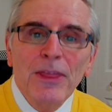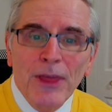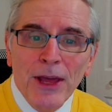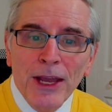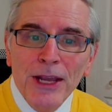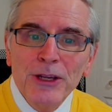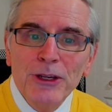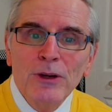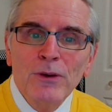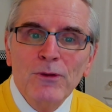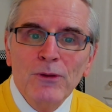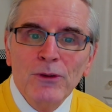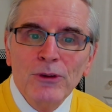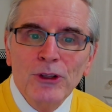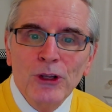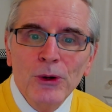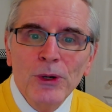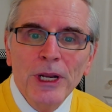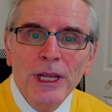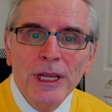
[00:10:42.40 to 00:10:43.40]
Thank you for
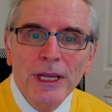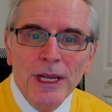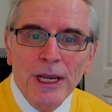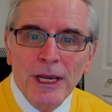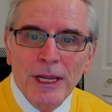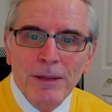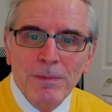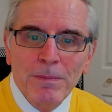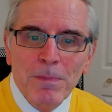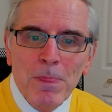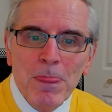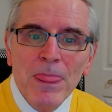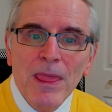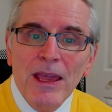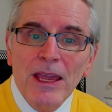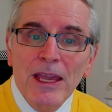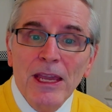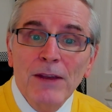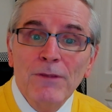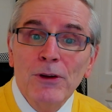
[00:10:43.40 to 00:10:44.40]
tuning in.
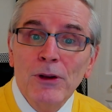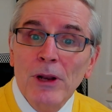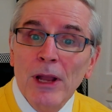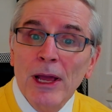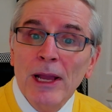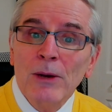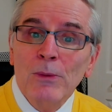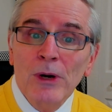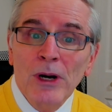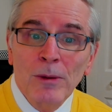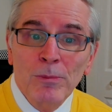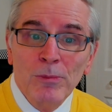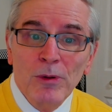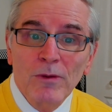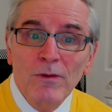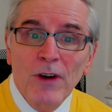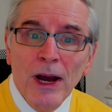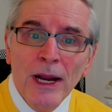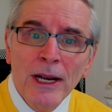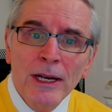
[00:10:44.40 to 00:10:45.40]
If you like what I'm
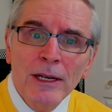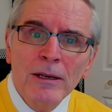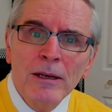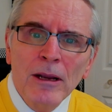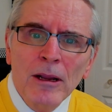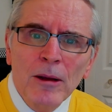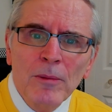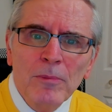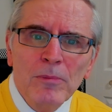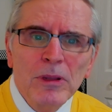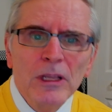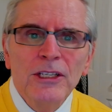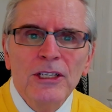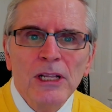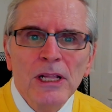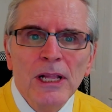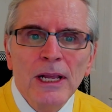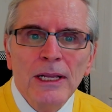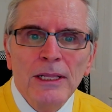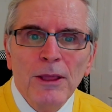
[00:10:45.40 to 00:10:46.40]
providing, please
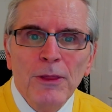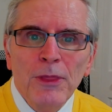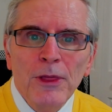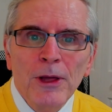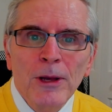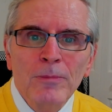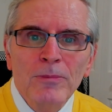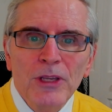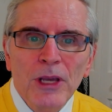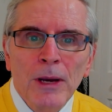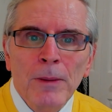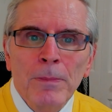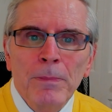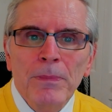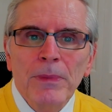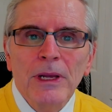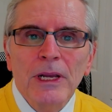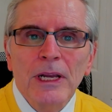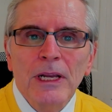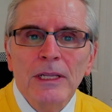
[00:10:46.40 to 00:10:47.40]
click the thumbs
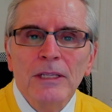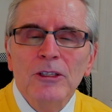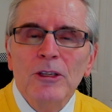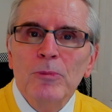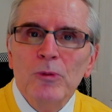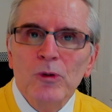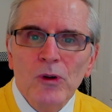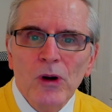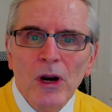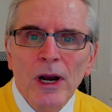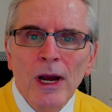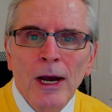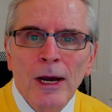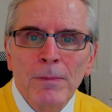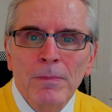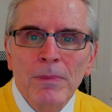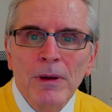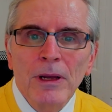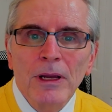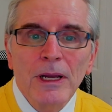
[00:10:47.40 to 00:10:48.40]
up and
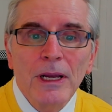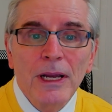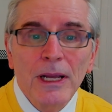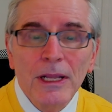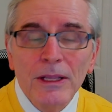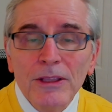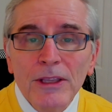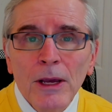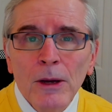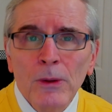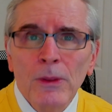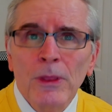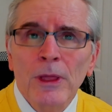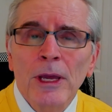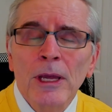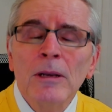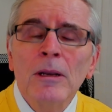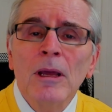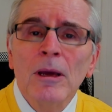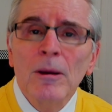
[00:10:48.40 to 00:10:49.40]
subscribe. Until
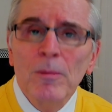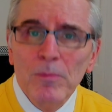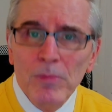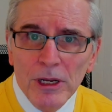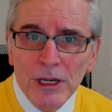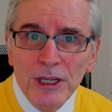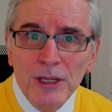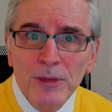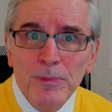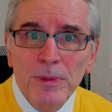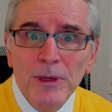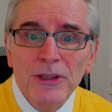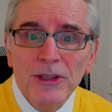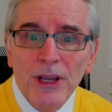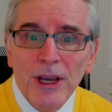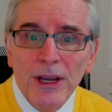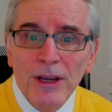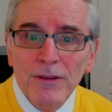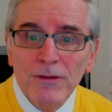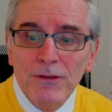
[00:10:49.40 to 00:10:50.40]
then, please be
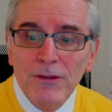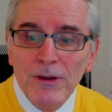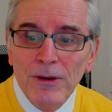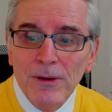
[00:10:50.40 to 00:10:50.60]
safe.